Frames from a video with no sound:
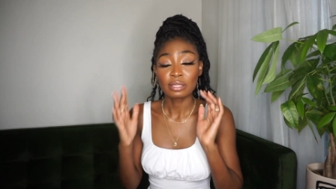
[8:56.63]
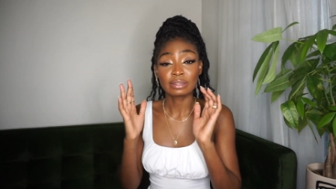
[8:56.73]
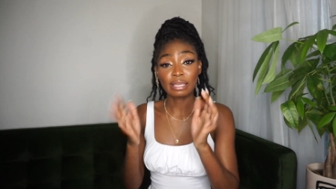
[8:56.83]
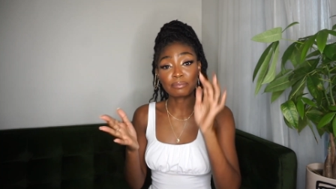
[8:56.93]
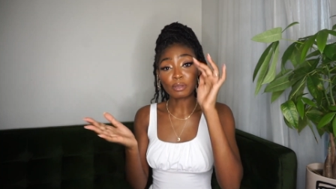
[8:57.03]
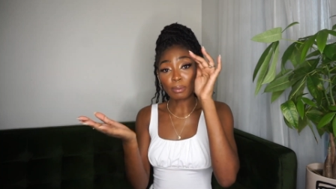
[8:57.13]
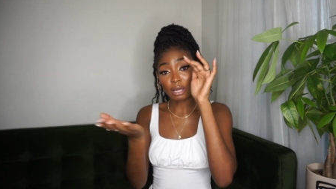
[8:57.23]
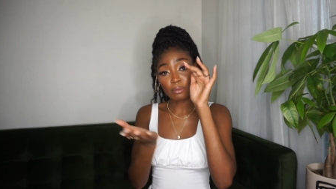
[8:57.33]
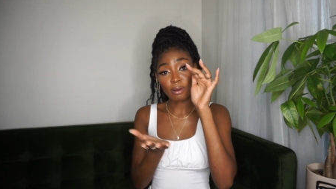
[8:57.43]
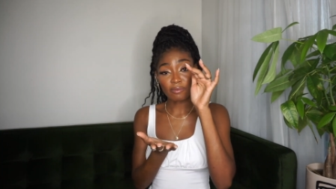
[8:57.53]
tape the
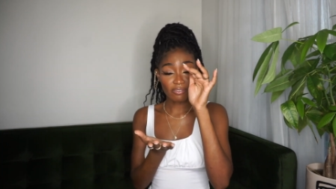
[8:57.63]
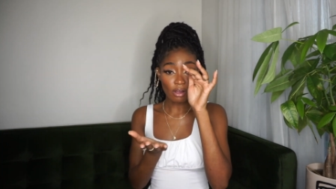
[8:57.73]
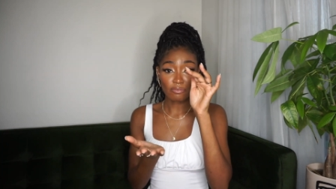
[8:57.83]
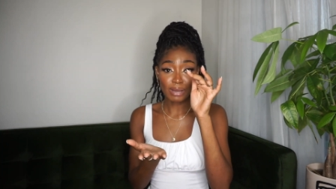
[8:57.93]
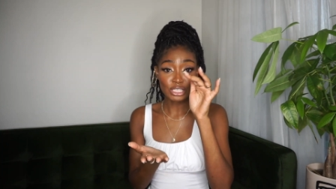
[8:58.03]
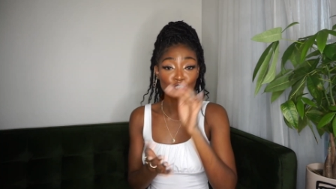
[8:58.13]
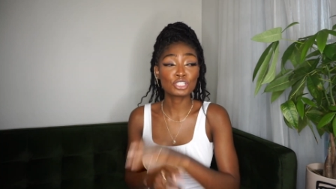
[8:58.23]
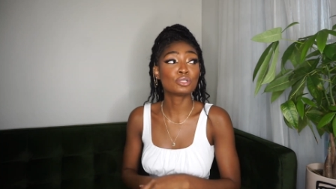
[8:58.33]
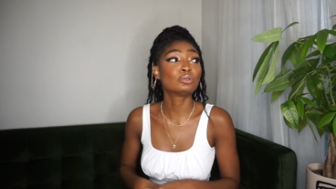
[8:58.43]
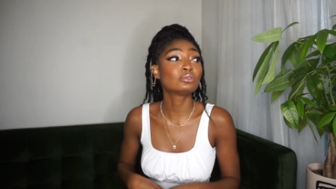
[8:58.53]
bottom of my
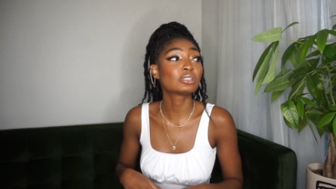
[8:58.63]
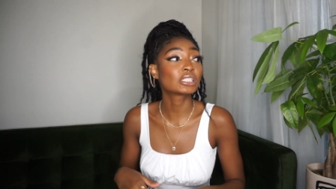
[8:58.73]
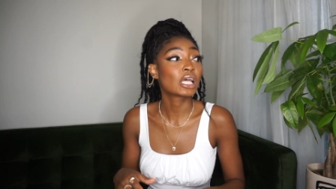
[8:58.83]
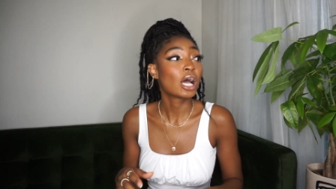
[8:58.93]
shoes,